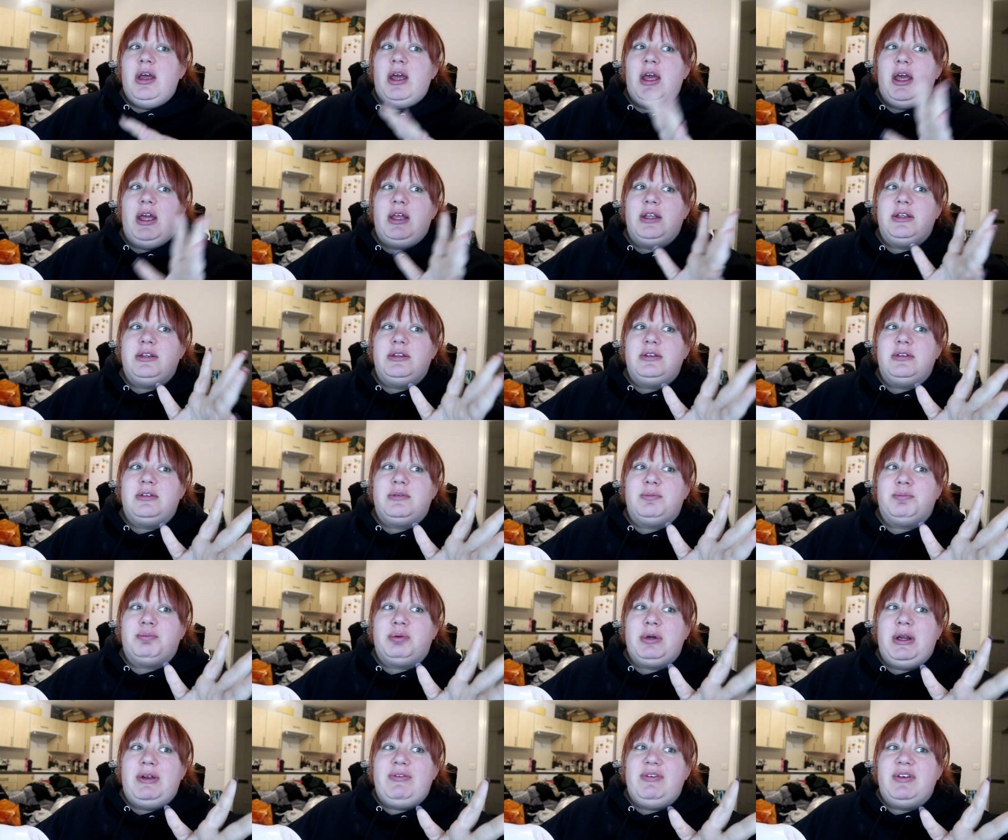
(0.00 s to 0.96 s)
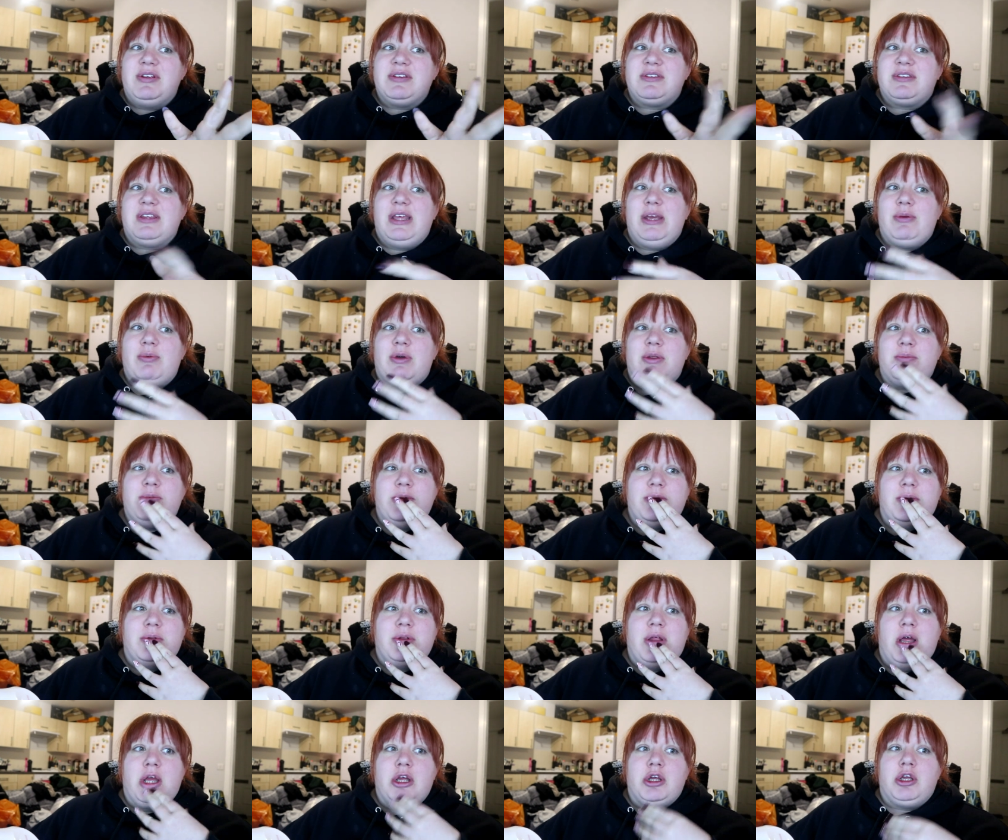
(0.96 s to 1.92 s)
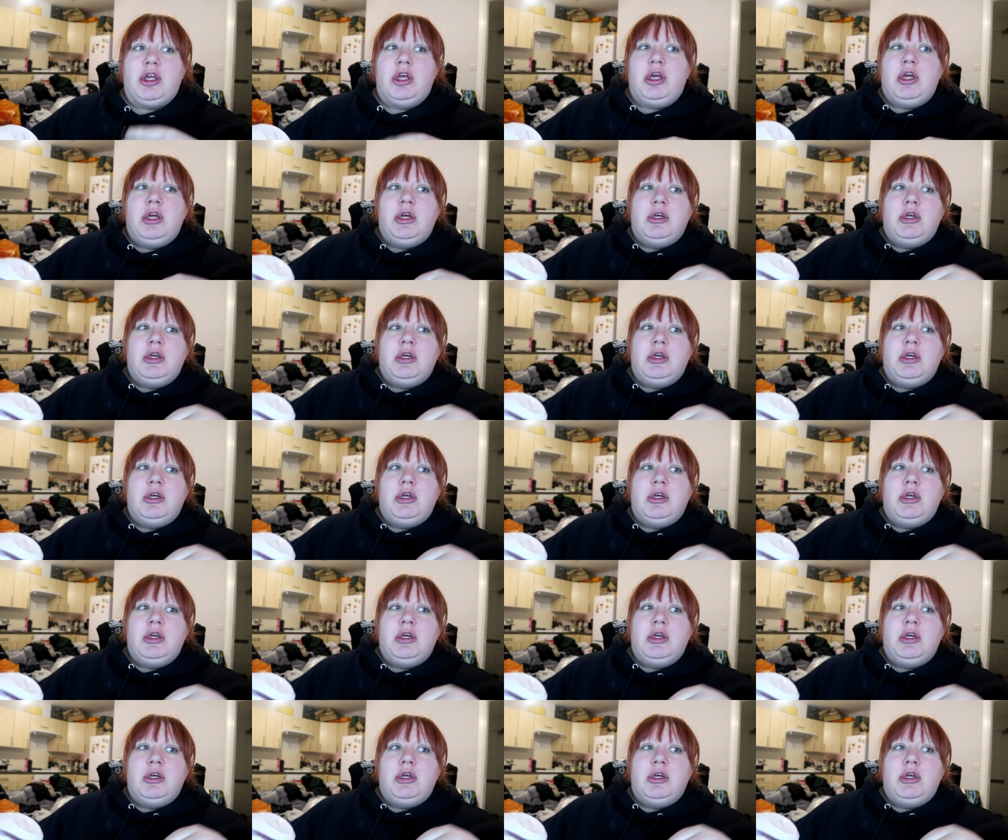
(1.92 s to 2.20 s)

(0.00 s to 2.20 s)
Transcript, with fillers: and previously when people like,